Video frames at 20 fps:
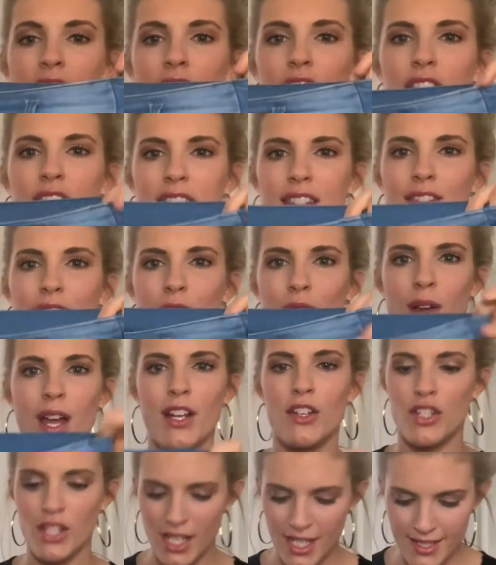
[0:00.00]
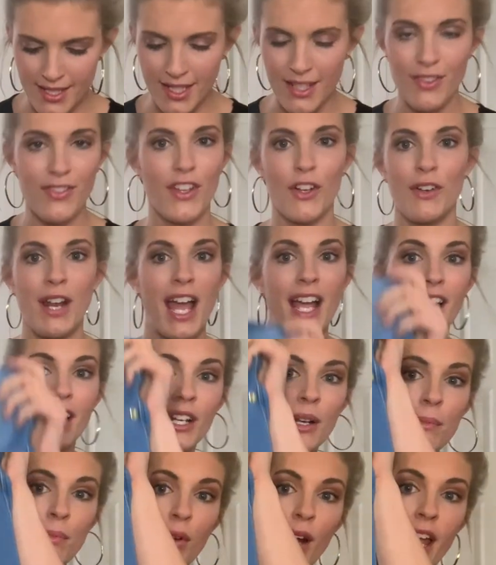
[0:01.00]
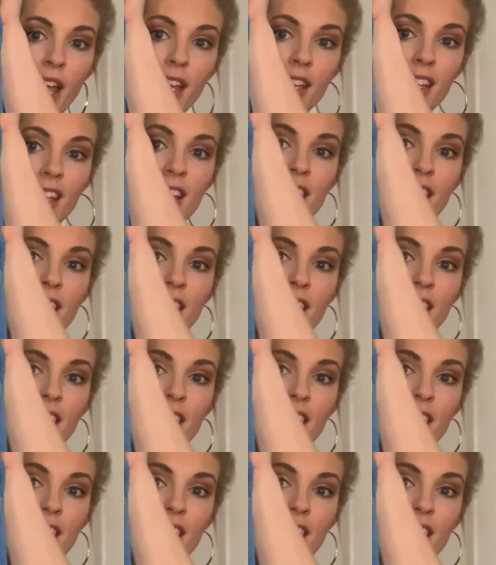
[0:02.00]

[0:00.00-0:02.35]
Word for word: This stretch isn't, they're not gonna break.